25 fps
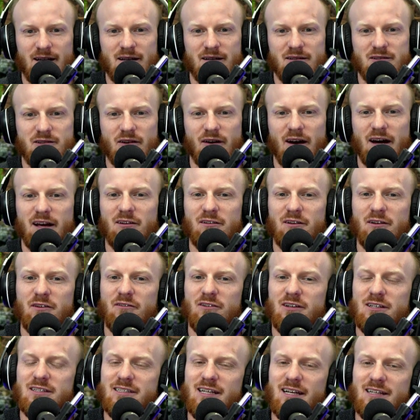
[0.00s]
So head on
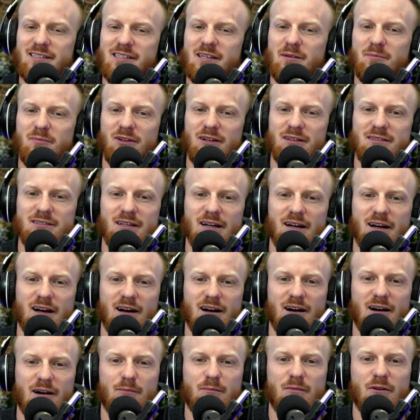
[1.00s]
over to
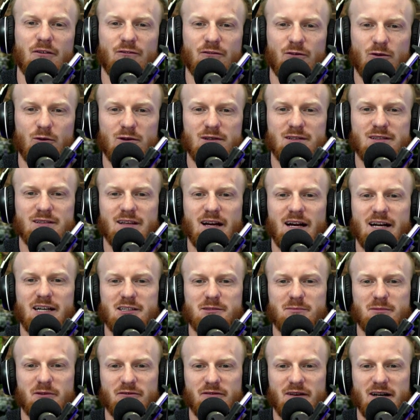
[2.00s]

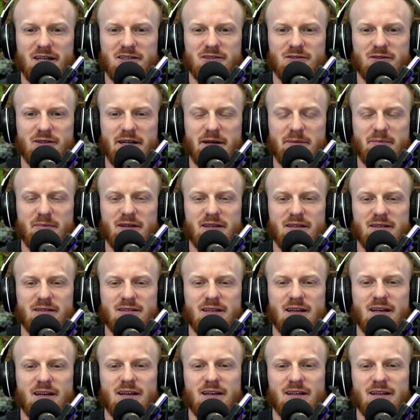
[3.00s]
testkitplus.com/professional hippies.